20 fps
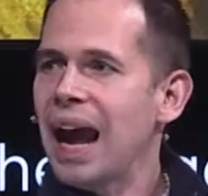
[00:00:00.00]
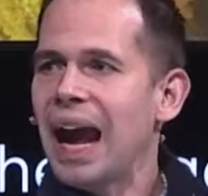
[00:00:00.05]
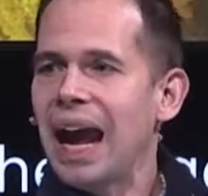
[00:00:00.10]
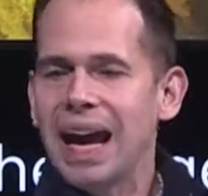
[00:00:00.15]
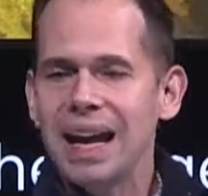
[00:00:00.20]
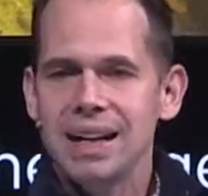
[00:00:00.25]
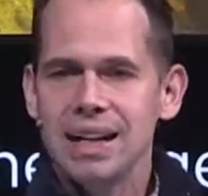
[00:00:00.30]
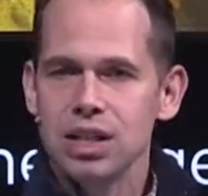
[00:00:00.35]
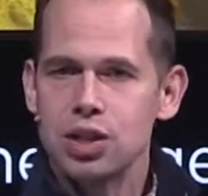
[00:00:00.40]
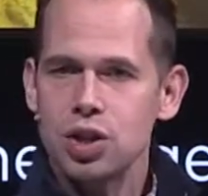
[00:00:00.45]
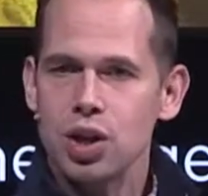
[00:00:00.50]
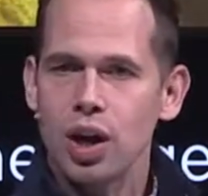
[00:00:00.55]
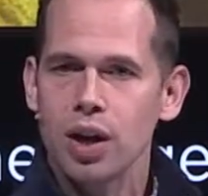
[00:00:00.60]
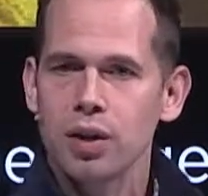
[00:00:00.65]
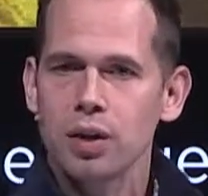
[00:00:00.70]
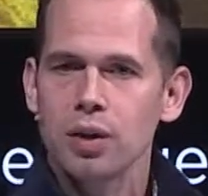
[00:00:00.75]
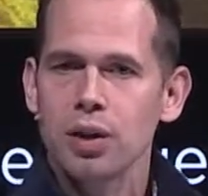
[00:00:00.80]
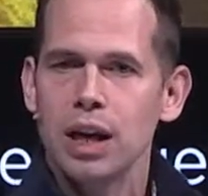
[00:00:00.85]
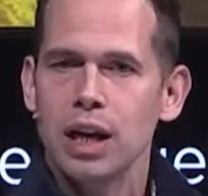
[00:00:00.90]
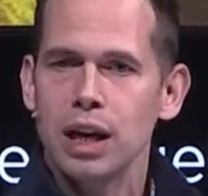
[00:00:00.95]
and each
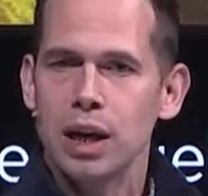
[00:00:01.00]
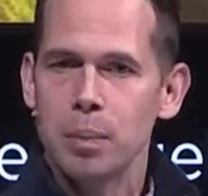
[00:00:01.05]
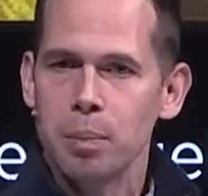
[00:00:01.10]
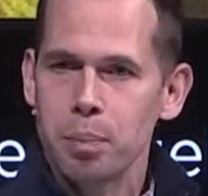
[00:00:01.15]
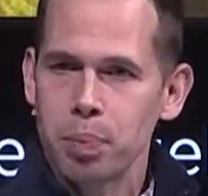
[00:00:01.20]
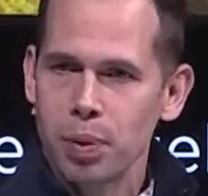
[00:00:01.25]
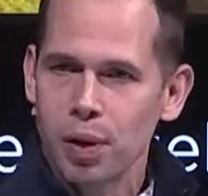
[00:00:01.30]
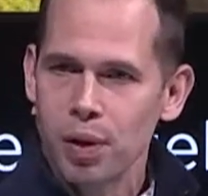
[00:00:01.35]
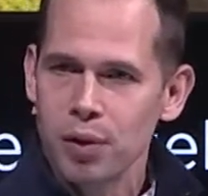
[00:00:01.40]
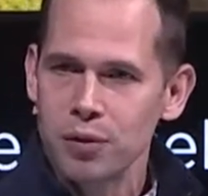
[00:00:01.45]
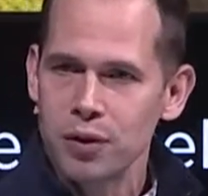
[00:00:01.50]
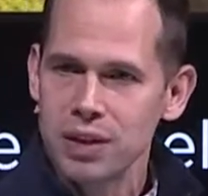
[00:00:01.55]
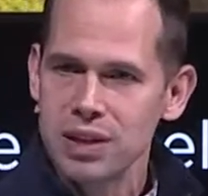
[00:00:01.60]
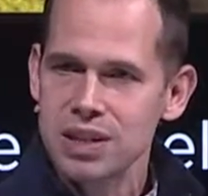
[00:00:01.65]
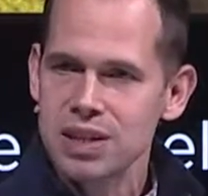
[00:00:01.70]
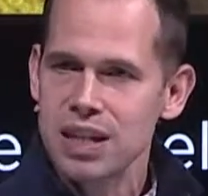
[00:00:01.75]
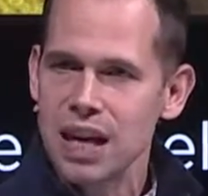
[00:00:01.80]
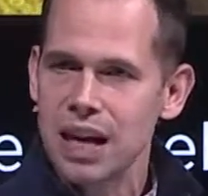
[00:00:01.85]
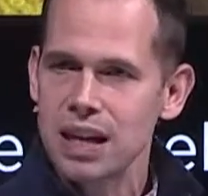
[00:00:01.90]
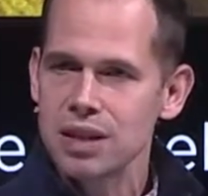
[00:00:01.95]
other in a
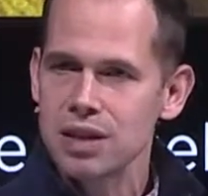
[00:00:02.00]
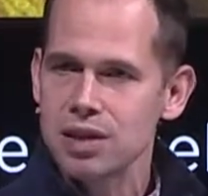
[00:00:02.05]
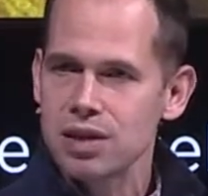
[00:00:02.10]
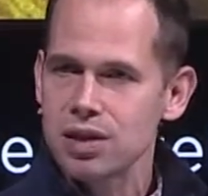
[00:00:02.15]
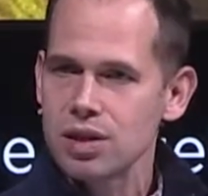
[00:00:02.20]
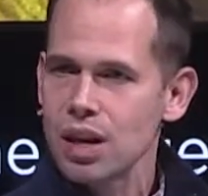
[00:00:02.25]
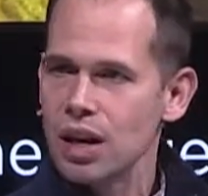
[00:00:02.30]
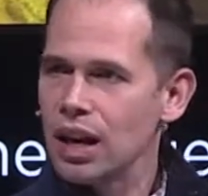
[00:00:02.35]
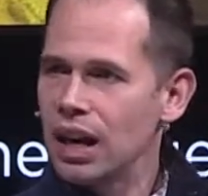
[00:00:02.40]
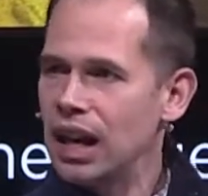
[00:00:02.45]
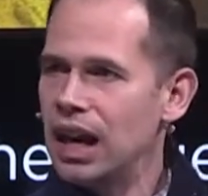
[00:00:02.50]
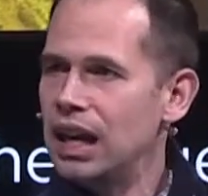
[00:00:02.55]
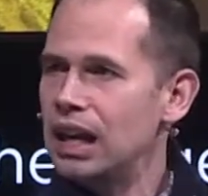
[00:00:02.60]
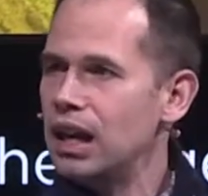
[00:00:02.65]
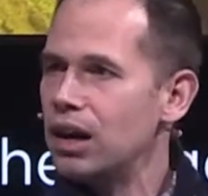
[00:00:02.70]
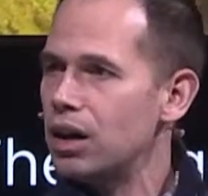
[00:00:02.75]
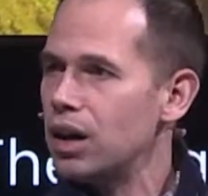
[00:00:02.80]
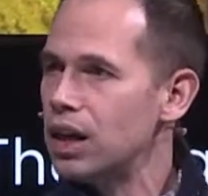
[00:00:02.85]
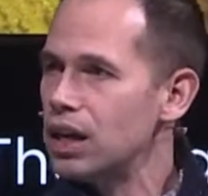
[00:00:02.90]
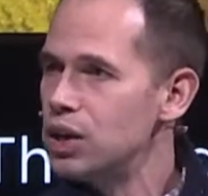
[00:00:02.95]
perfect sense
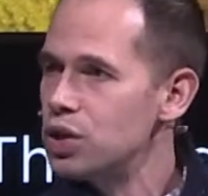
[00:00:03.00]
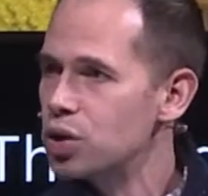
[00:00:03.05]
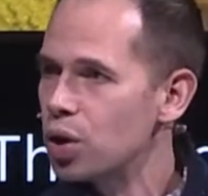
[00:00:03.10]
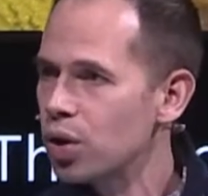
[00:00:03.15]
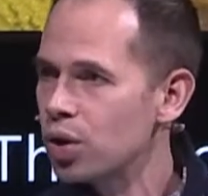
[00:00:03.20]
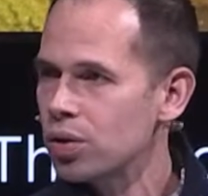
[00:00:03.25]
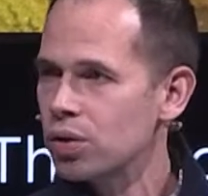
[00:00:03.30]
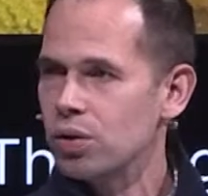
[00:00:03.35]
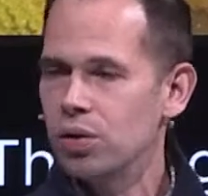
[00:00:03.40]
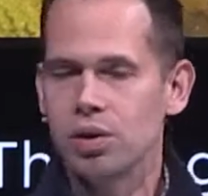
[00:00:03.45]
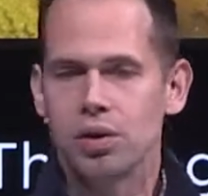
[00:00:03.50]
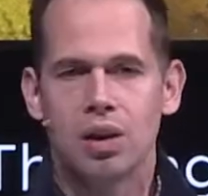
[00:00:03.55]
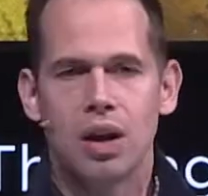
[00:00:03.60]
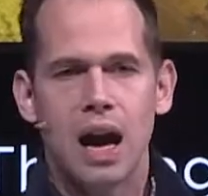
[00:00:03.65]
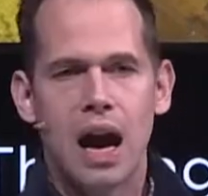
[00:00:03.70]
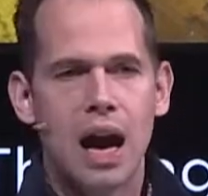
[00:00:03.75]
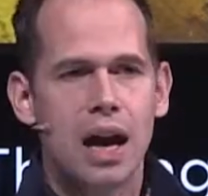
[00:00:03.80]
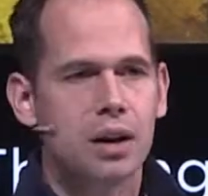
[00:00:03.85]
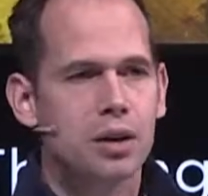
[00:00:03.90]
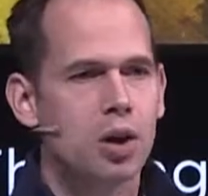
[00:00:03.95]
in an eternal,
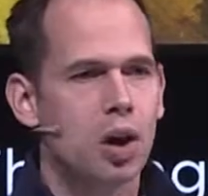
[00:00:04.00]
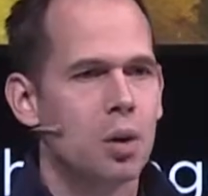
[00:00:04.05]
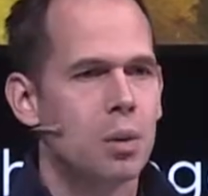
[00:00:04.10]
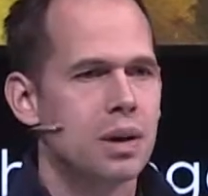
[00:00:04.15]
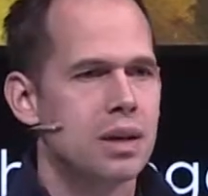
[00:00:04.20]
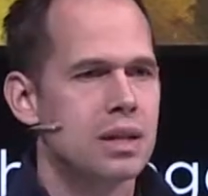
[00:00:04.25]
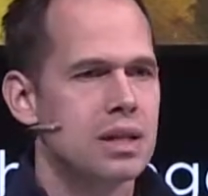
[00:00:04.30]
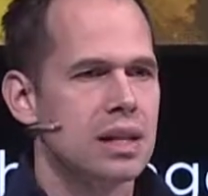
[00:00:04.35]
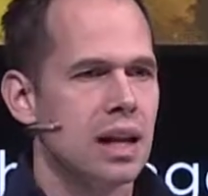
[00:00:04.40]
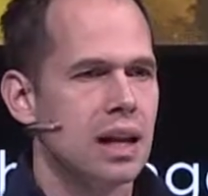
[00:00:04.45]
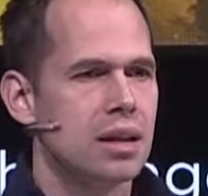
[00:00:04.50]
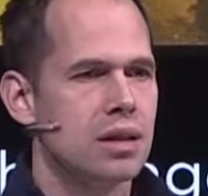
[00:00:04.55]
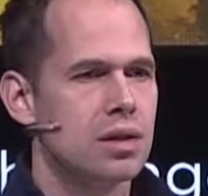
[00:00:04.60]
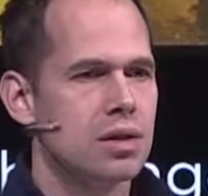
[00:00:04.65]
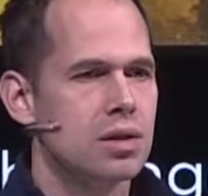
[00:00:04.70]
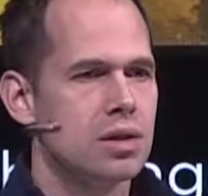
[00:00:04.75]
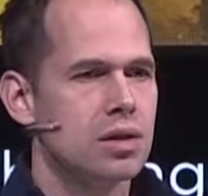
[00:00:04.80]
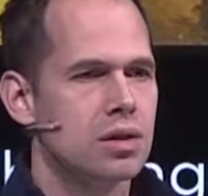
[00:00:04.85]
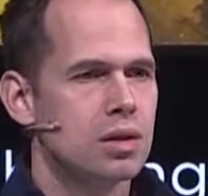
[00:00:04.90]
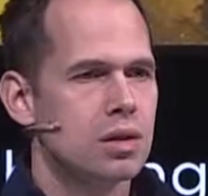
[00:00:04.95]
ongoing
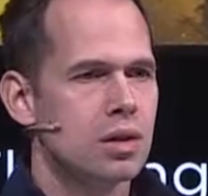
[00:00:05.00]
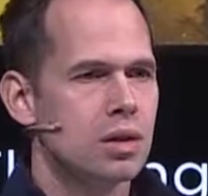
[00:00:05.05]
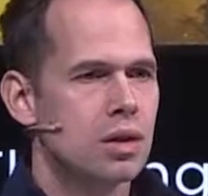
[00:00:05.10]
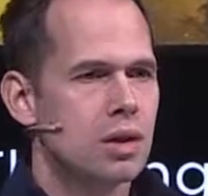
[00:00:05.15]
sense.